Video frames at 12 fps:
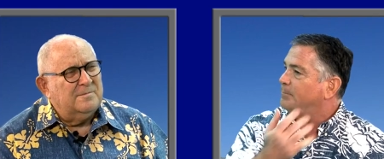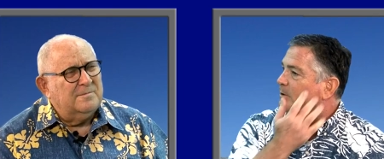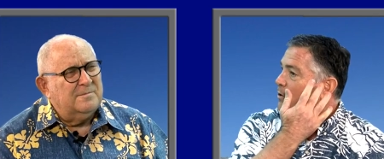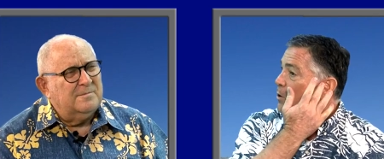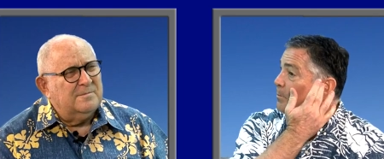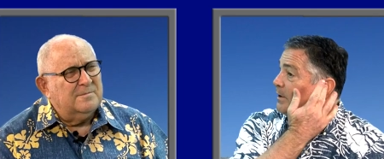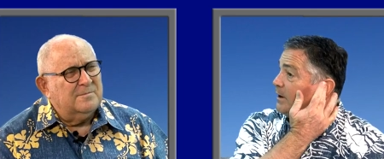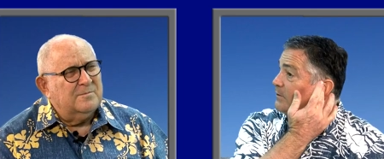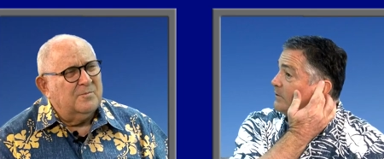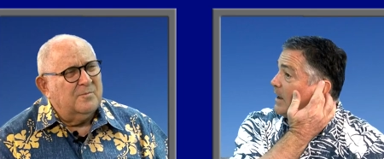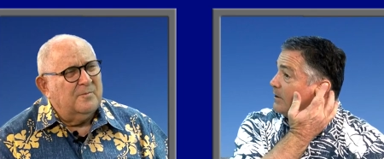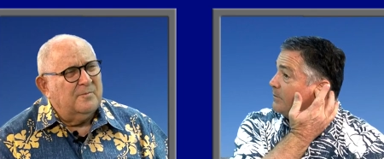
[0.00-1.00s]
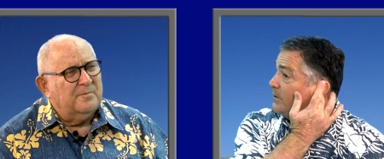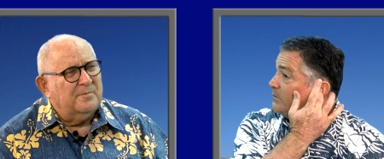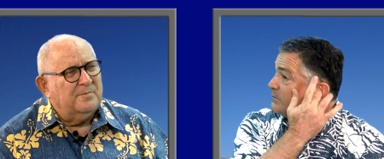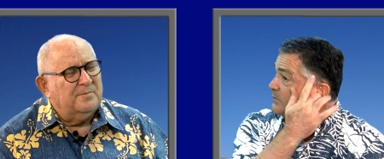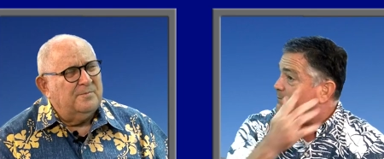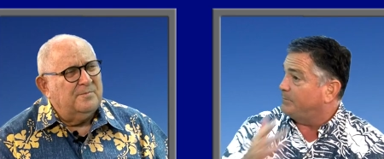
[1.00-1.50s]
Speaker 1: I mean, Hope Hicks out of
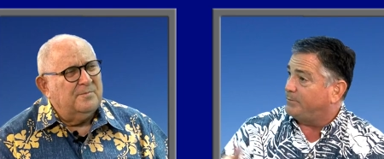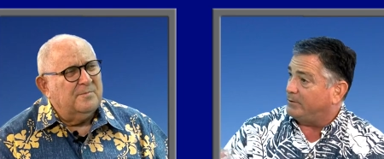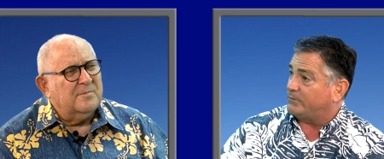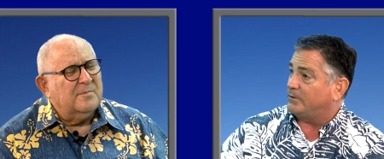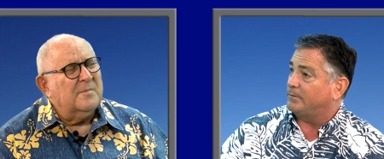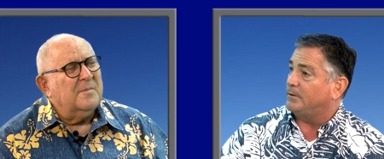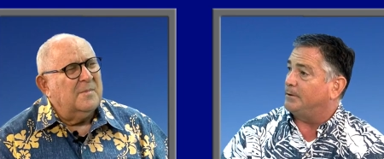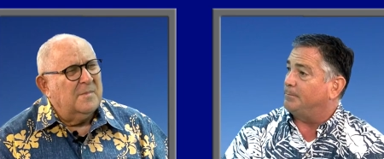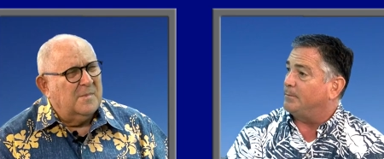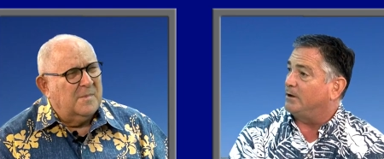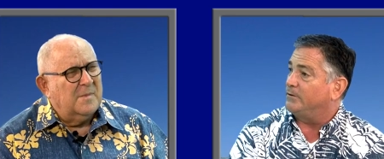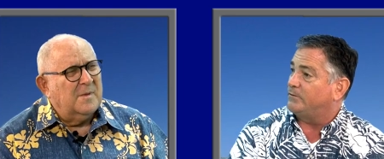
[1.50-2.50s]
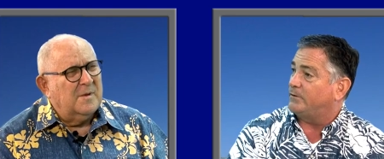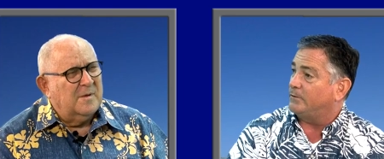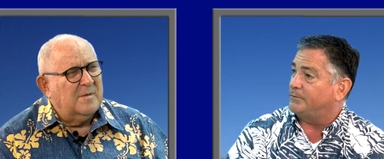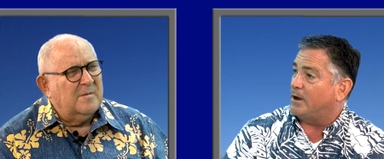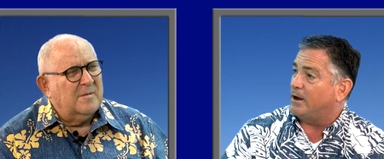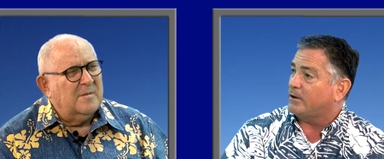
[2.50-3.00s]
this
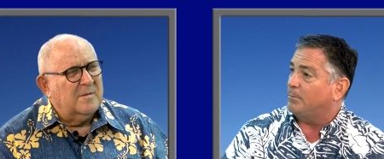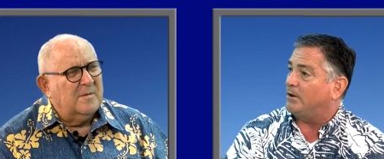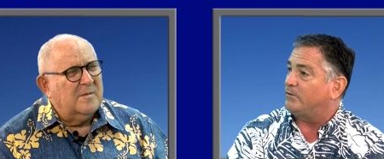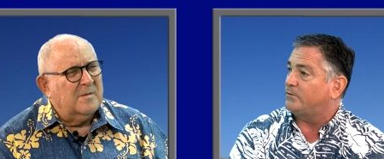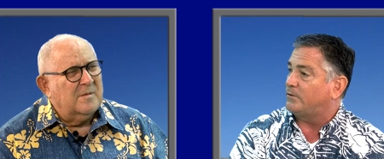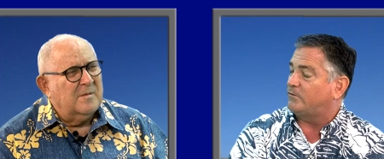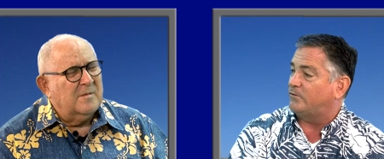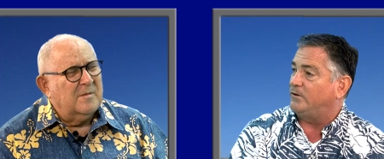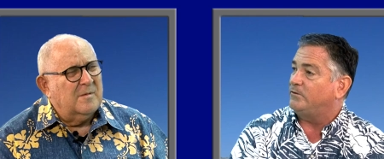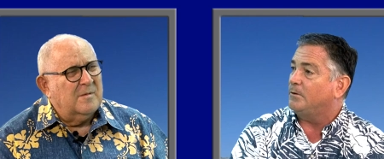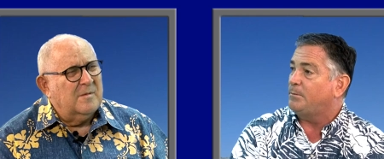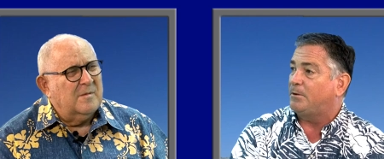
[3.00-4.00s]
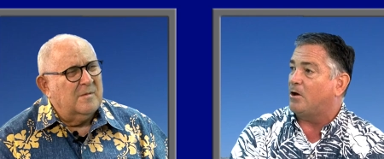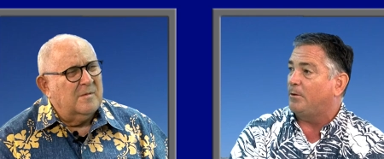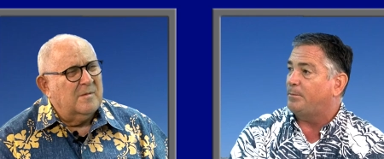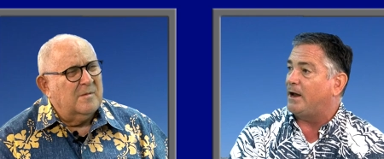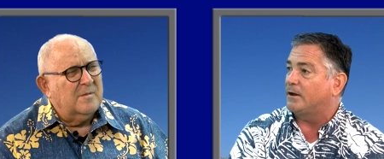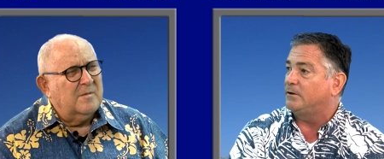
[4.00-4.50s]
unsealed documents, she's going to be
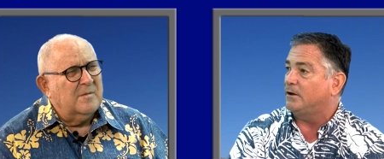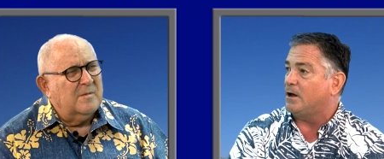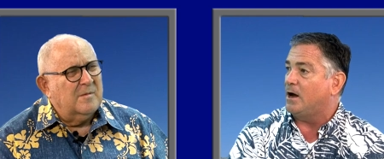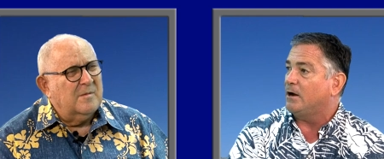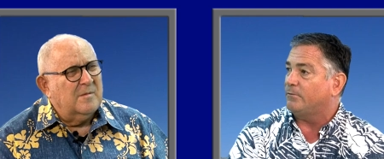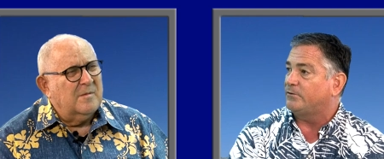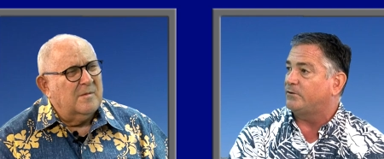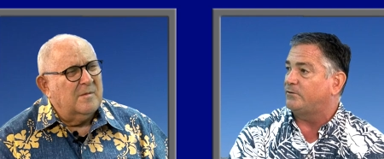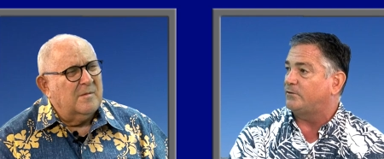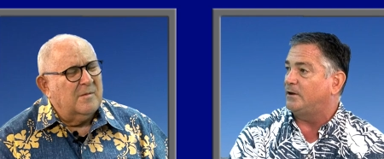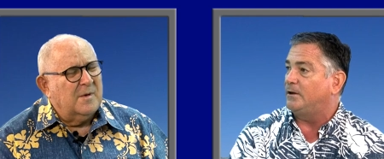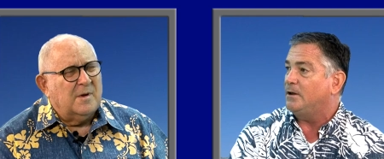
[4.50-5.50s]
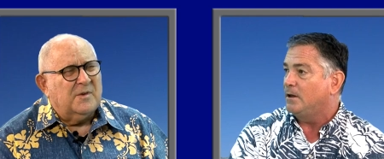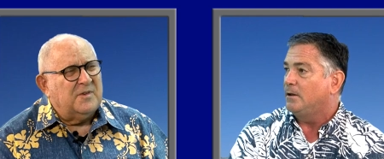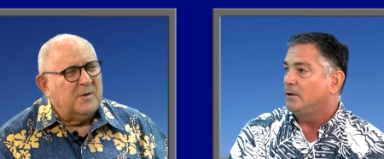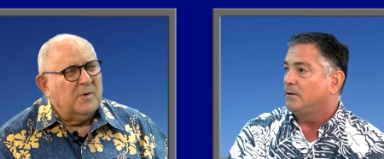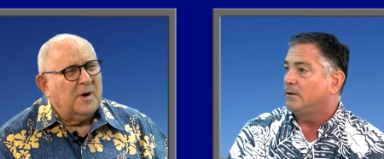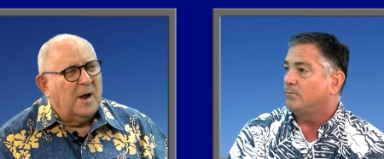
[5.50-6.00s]
called back into Congress to see, well,
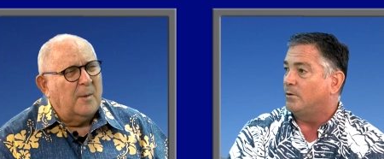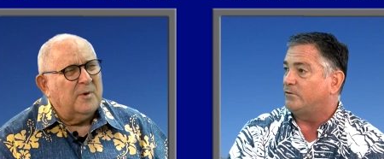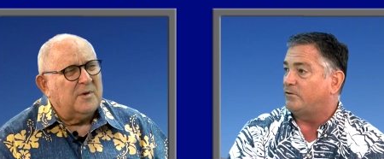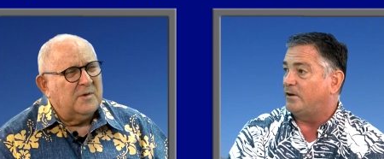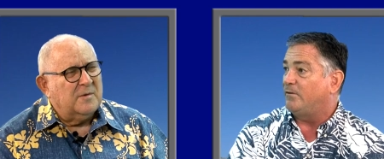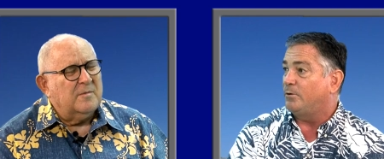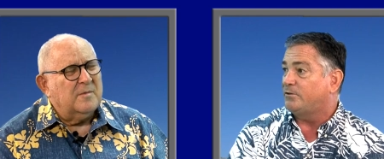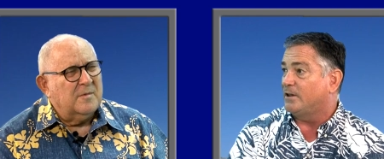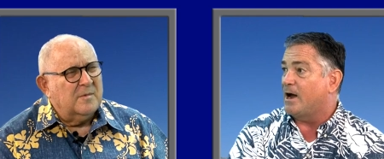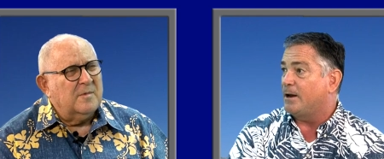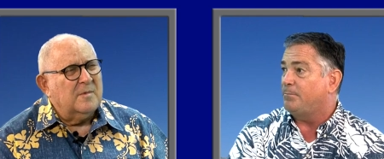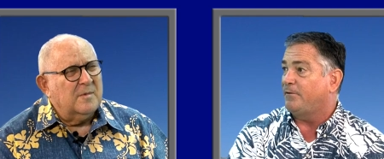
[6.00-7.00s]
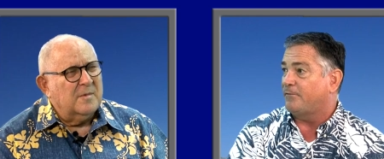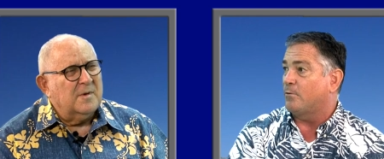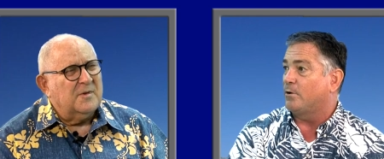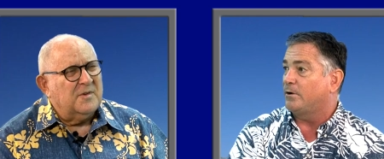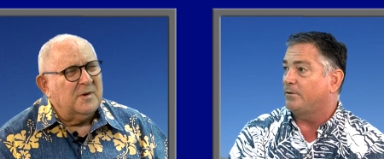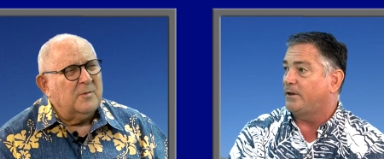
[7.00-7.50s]
see what
Speaker 2: happens. She was lying
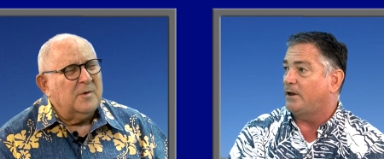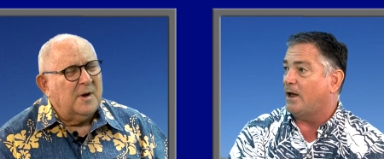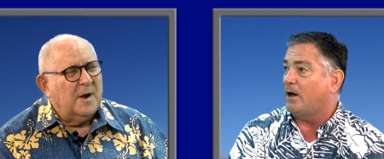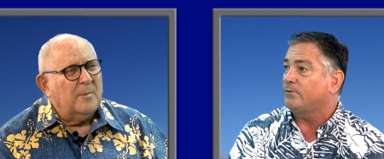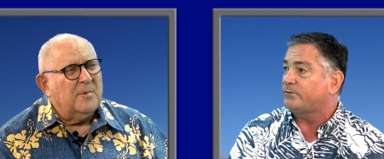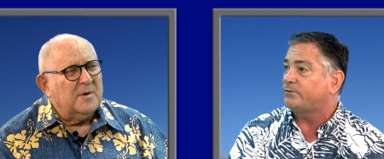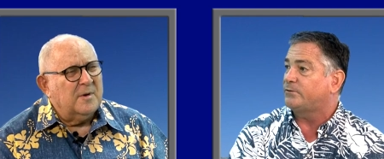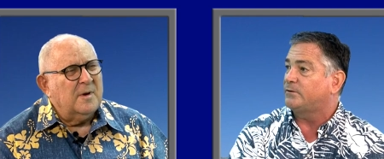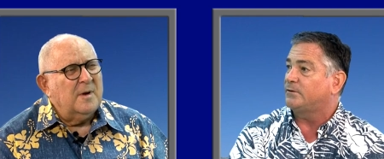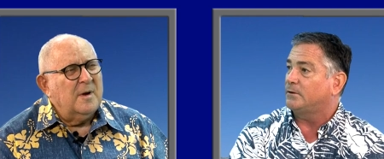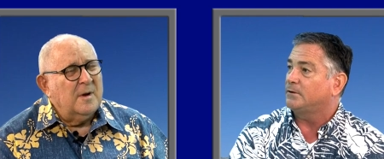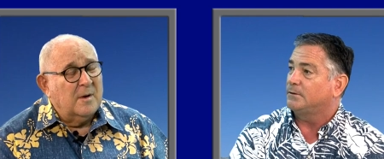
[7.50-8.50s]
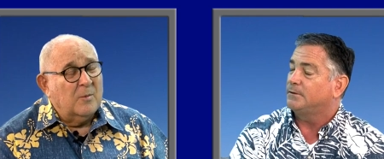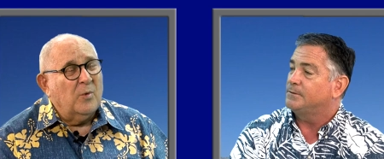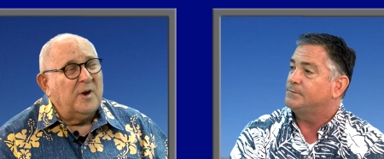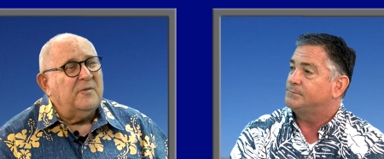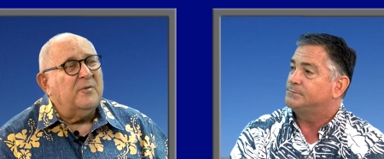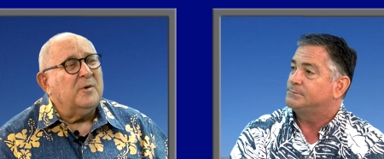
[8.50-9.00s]
before the House.
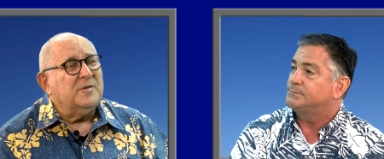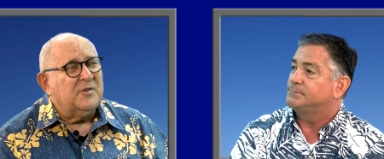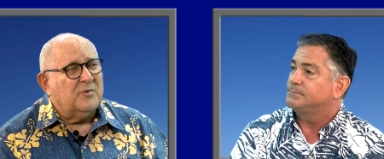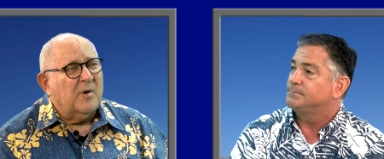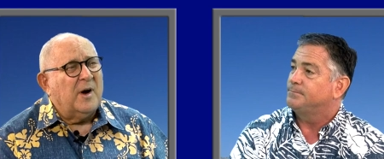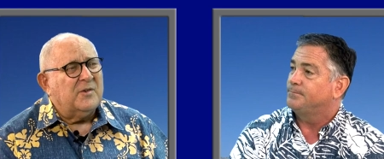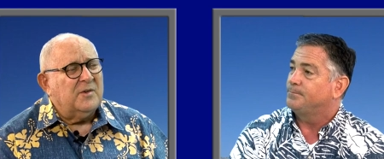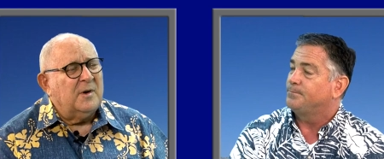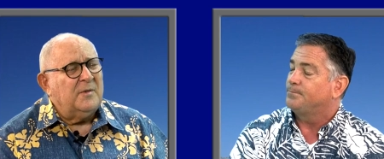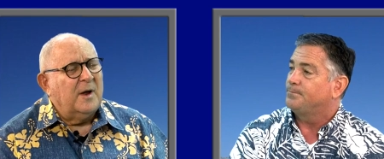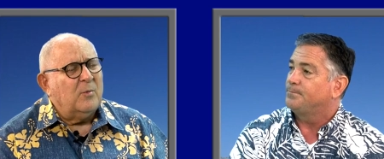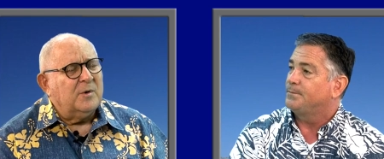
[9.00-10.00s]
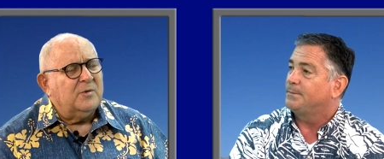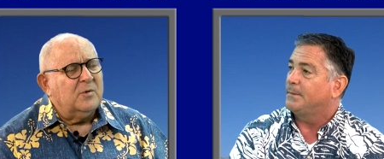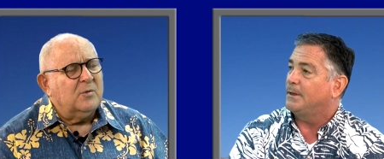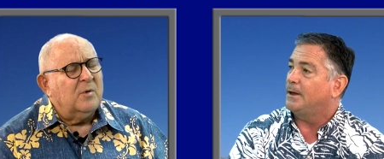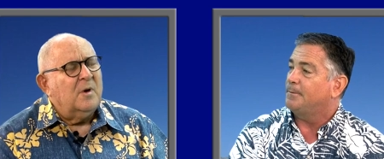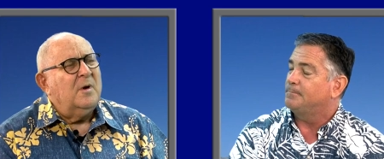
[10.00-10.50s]
Wait for a distraction on that one too.
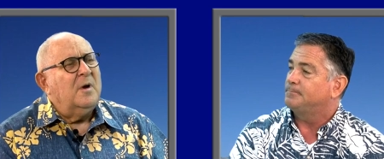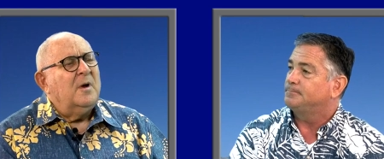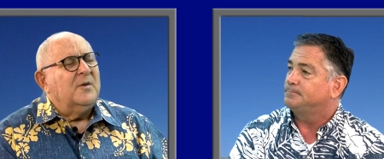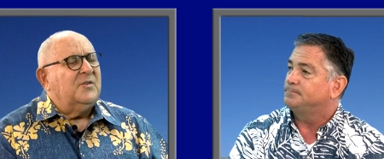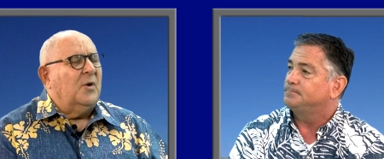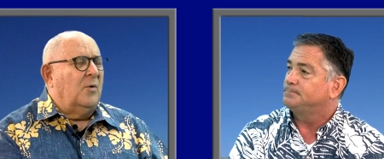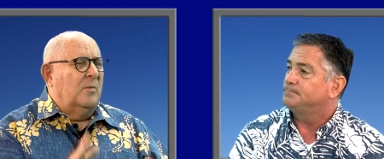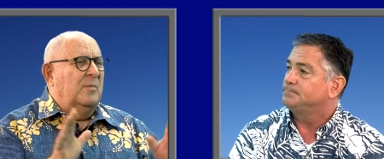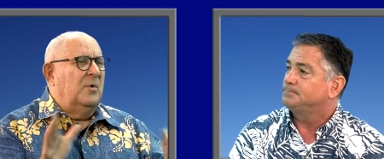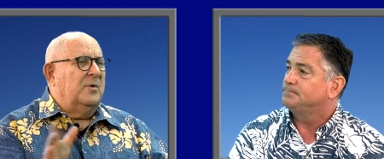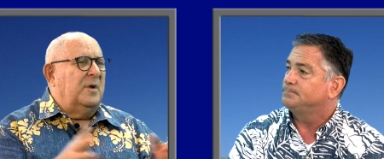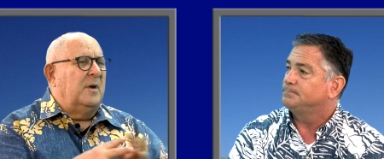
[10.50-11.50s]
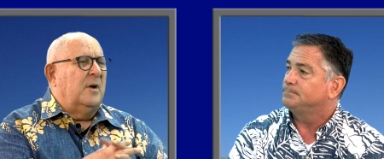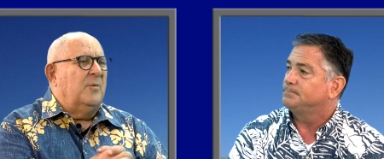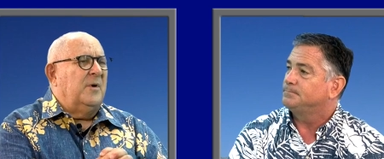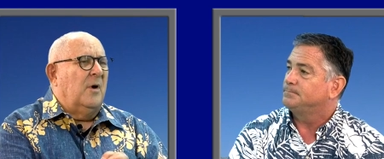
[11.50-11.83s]
Yeah. So, okay, here we